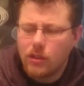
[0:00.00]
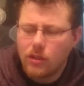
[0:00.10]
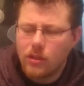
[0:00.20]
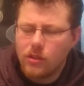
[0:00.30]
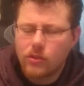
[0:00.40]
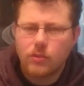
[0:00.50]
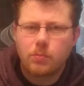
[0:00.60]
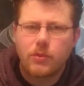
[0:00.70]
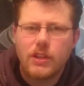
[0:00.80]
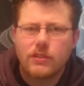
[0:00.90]
you'll just
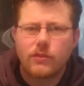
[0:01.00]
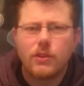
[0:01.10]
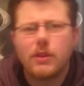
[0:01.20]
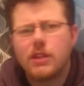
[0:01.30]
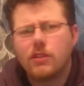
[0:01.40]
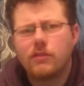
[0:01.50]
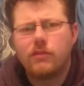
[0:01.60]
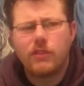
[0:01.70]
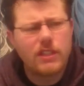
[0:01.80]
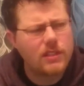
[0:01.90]
breeze through in your
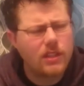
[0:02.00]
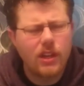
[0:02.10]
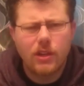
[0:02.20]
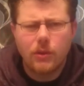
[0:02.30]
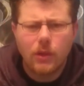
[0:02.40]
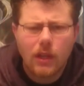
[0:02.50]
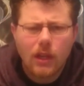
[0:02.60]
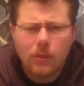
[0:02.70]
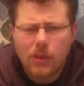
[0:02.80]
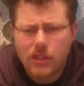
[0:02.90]
first go,
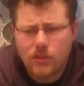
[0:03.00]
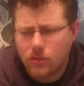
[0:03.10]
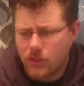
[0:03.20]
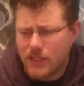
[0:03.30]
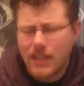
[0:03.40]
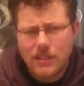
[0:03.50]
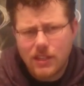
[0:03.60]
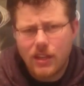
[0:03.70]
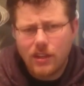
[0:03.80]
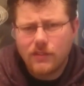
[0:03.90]
because you'll just take
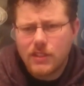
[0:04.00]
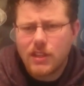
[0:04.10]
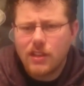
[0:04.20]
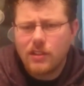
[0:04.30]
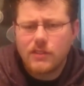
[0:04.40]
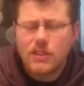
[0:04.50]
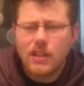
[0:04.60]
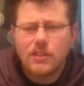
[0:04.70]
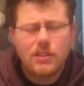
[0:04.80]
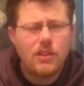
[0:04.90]
turn after turn after
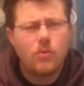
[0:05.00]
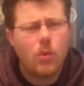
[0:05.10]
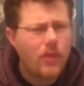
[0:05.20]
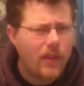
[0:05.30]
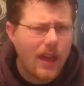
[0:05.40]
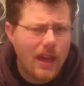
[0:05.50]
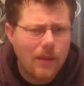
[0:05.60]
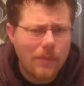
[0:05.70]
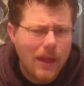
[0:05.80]
turn till you've won the game.